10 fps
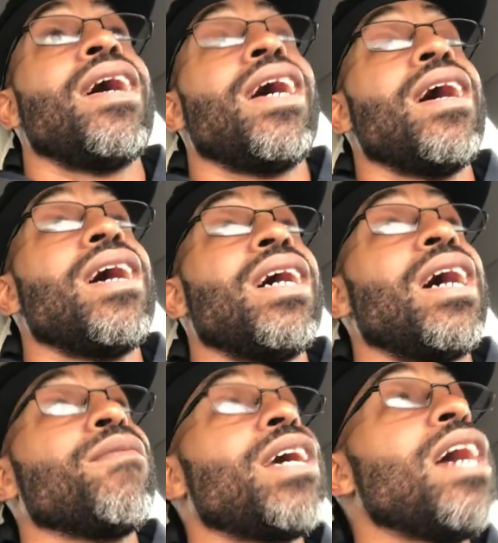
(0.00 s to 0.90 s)

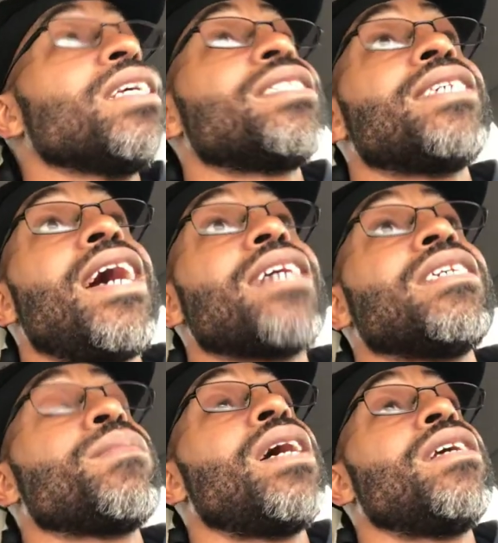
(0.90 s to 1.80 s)
I'm kind of shocked.
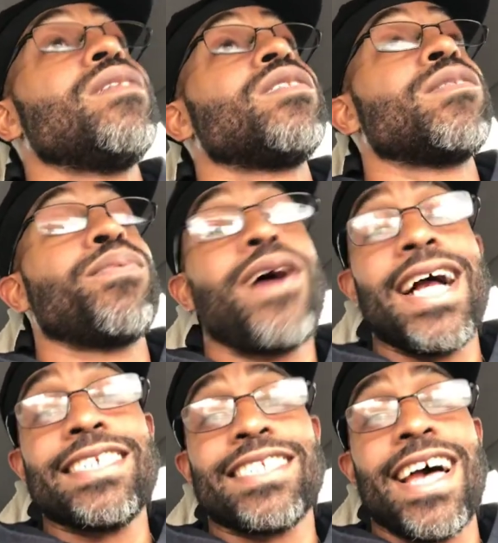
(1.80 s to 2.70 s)
I'm kind of
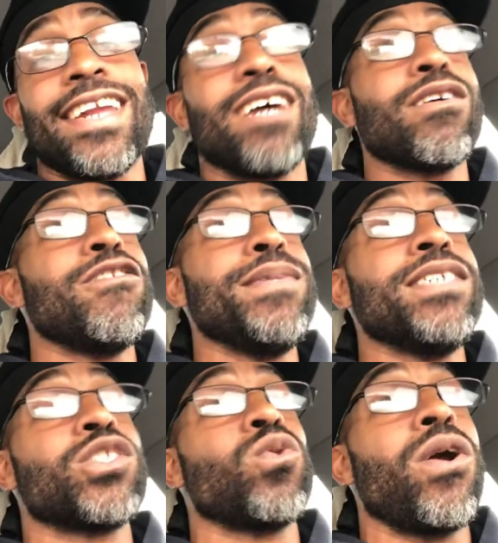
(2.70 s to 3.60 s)
surprised that I'm going to be
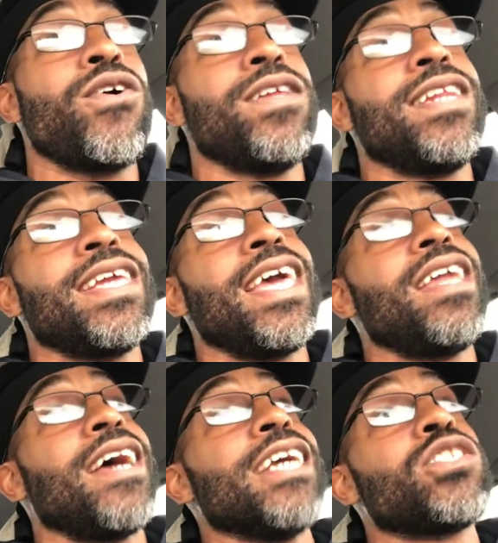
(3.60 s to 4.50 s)
swearing in
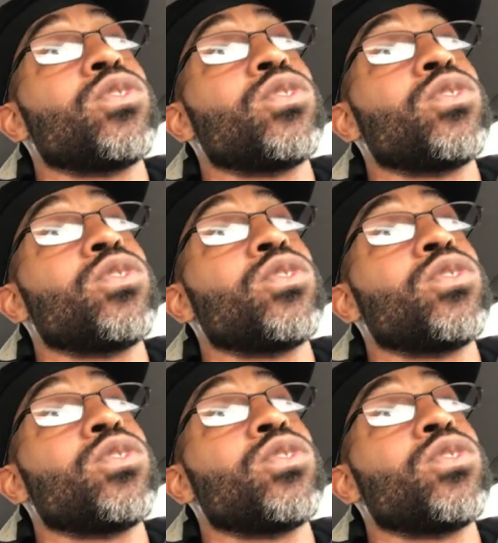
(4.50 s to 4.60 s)
again. I